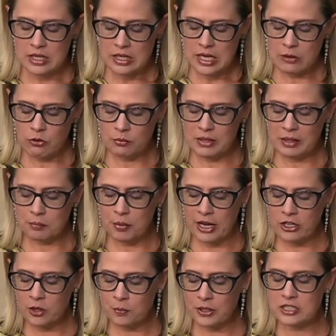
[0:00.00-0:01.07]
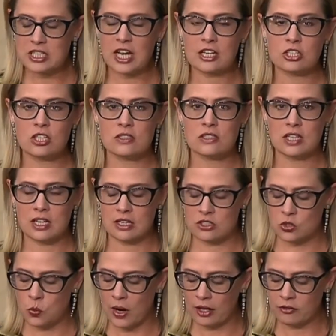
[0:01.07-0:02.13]
It will mean better protections
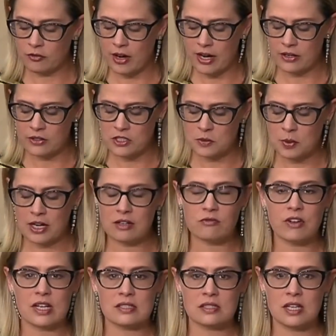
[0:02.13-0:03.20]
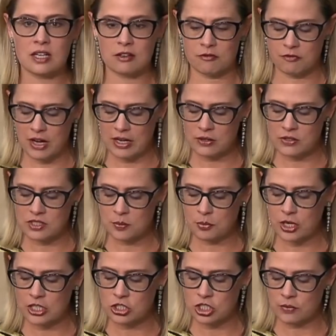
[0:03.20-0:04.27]
against wildfires by investing in fire
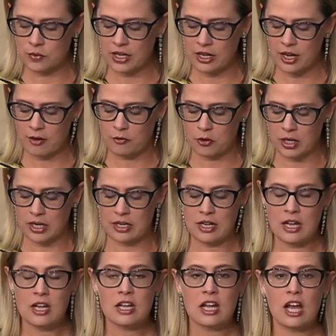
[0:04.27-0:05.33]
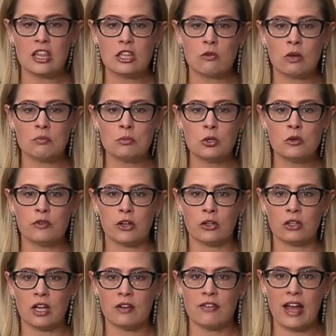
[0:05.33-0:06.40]
suppression and recovery and the
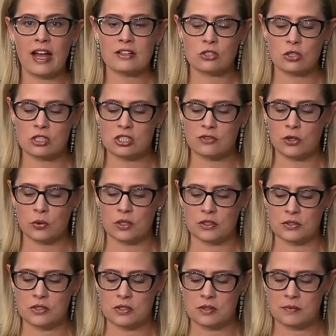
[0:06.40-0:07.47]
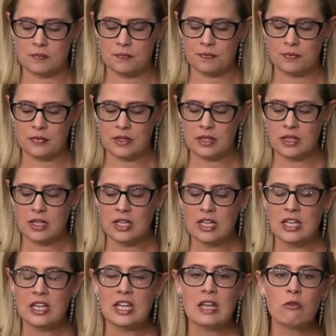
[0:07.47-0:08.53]
removal of hazardous fuels.
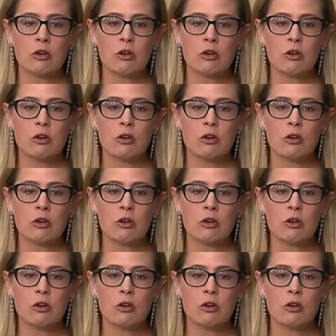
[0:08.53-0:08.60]
It